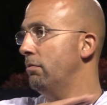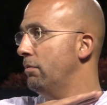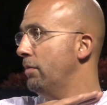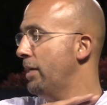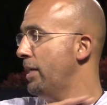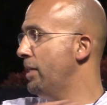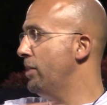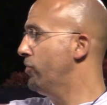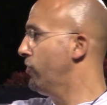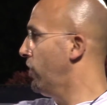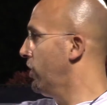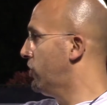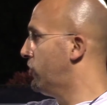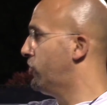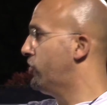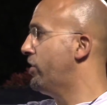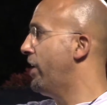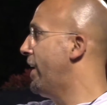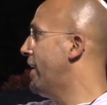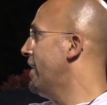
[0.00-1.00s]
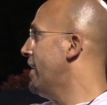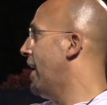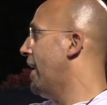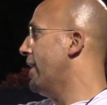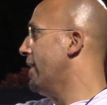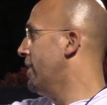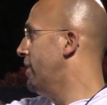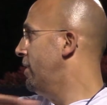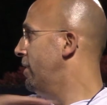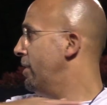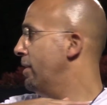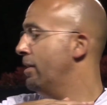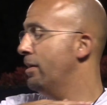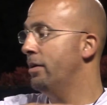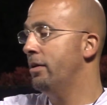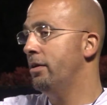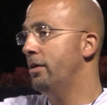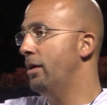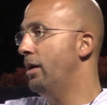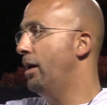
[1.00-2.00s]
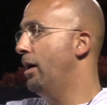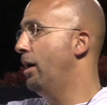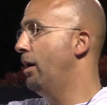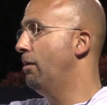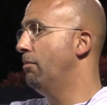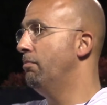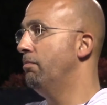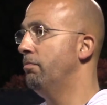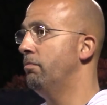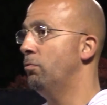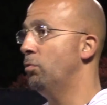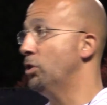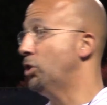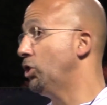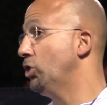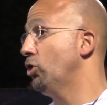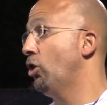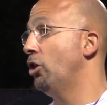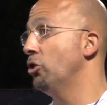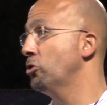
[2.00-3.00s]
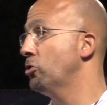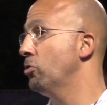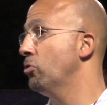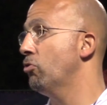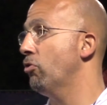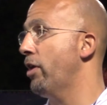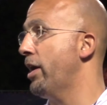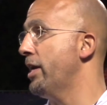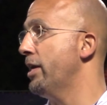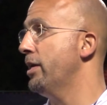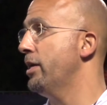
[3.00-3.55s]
he's like steady Eddie, which is also good.